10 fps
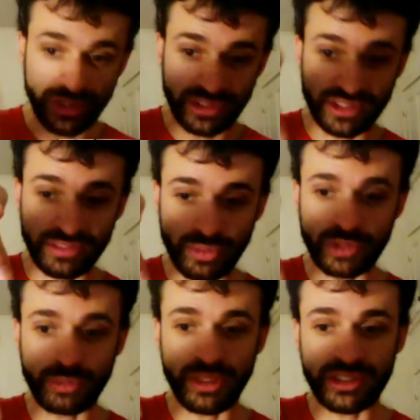the, the
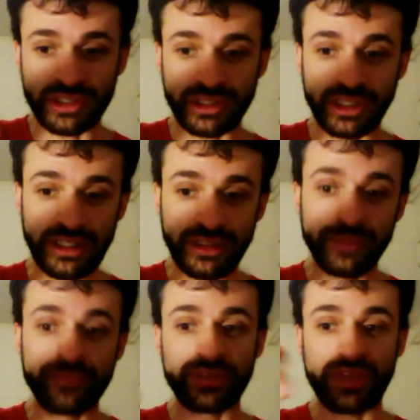space key,
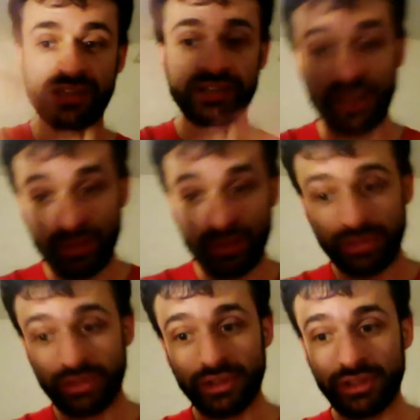that sound
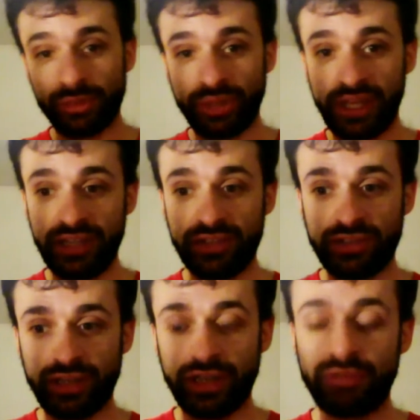plays,
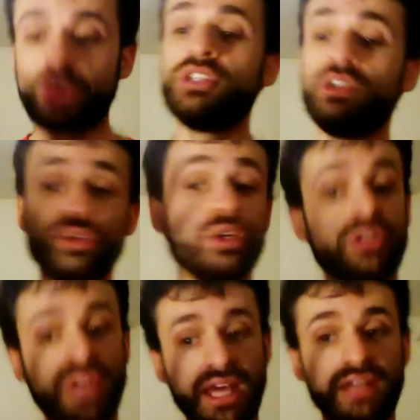and of course you can trigger
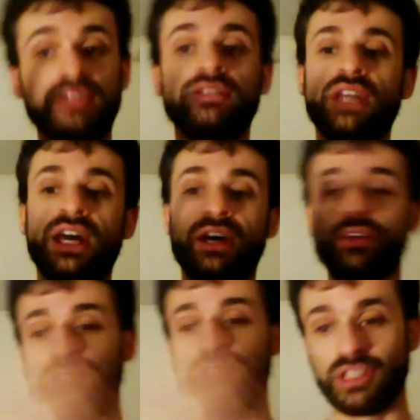that now
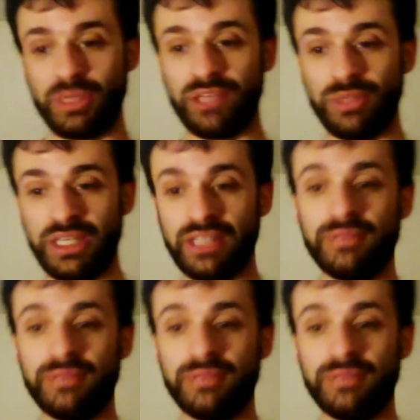using the Makey Makey.